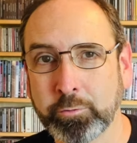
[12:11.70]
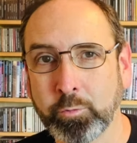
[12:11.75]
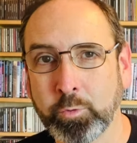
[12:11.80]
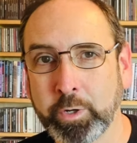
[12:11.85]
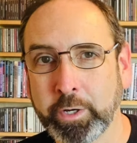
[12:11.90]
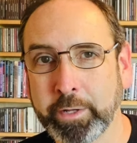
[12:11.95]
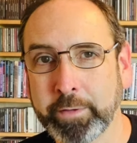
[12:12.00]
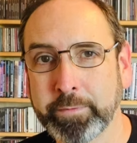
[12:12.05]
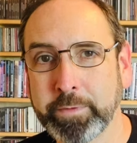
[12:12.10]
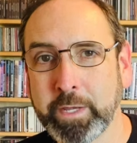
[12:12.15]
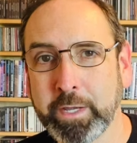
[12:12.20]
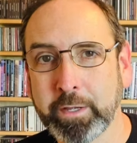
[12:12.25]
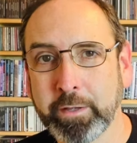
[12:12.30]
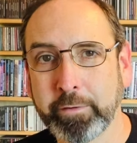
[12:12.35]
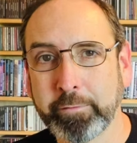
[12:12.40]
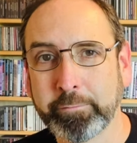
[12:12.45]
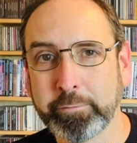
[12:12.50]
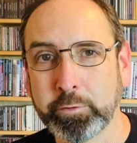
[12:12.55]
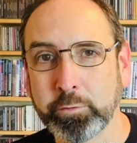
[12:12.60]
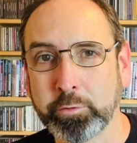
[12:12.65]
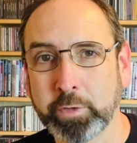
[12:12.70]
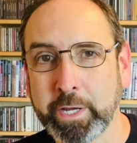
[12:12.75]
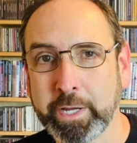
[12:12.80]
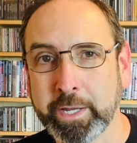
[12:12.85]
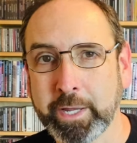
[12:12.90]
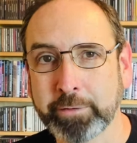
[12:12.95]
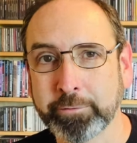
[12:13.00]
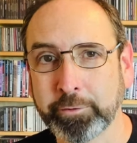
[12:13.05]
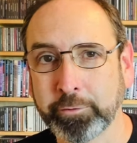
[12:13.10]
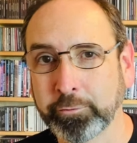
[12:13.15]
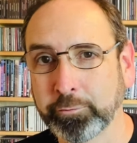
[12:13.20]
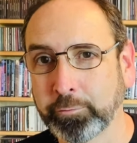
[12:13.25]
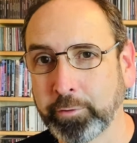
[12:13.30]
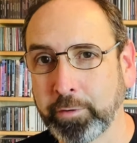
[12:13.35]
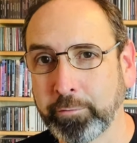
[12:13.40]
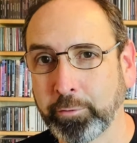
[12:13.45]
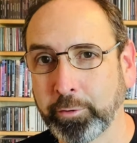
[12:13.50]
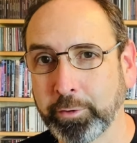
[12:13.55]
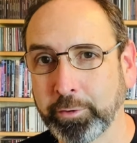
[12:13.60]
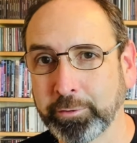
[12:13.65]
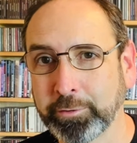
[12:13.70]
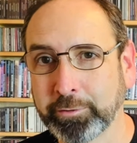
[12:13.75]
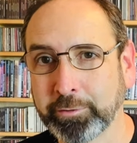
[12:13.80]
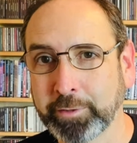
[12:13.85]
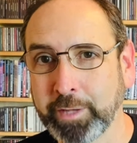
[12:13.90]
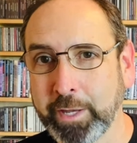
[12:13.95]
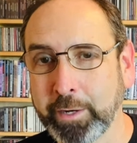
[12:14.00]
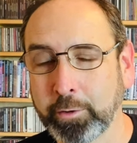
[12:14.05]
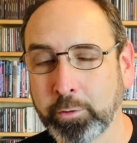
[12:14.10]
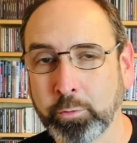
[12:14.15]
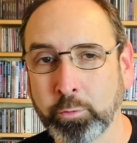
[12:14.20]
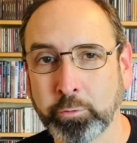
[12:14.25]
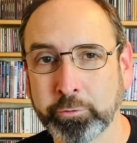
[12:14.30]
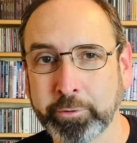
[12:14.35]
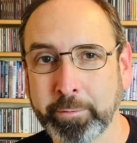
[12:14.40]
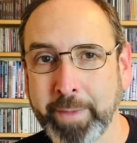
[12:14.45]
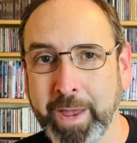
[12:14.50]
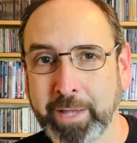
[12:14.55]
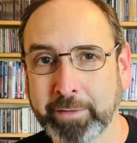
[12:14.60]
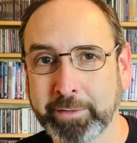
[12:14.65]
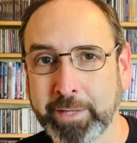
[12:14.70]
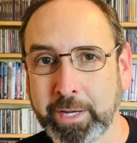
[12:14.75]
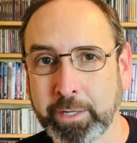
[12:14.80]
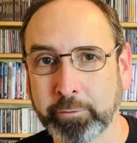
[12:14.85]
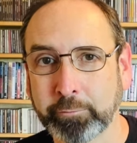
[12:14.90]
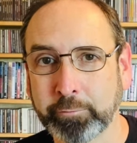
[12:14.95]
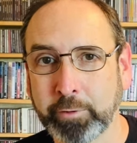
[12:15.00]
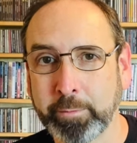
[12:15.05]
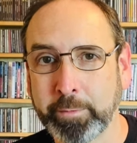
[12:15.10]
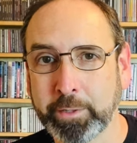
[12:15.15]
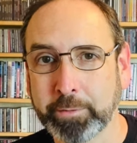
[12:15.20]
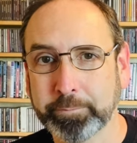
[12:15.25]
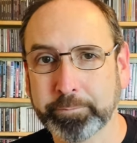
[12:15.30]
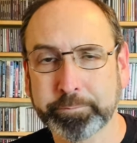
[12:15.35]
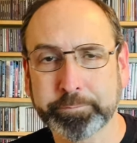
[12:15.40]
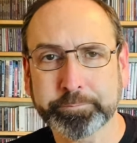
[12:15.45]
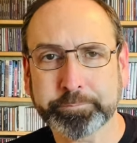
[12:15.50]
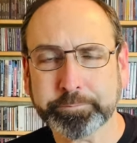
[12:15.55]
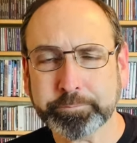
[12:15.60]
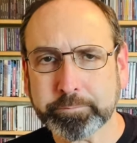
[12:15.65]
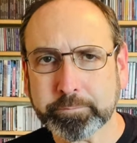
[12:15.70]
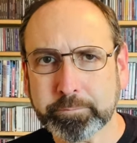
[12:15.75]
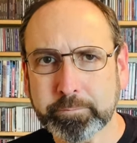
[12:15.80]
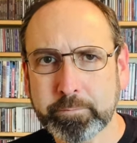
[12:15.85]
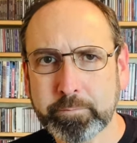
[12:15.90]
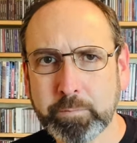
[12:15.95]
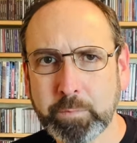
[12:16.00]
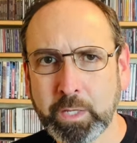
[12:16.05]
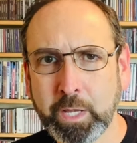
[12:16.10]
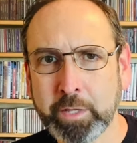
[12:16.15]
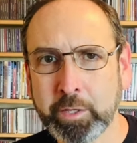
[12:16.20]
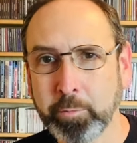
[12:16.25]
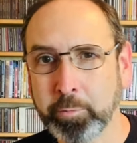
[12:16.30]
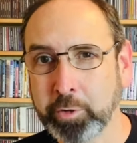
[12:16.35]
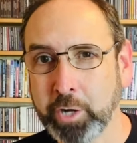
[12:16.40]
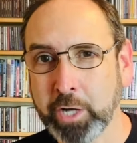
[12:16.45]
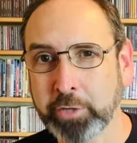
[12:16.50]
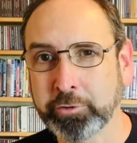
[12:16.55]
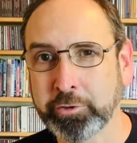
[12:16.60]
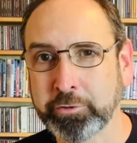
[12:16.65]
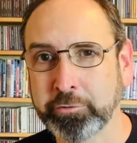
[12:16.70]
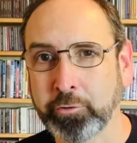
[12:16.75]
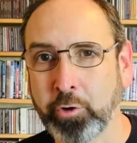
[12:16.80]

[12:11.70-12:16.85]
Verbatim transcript: one. If you like Endless River, this is kind of cool, some outtakes from it. And the production's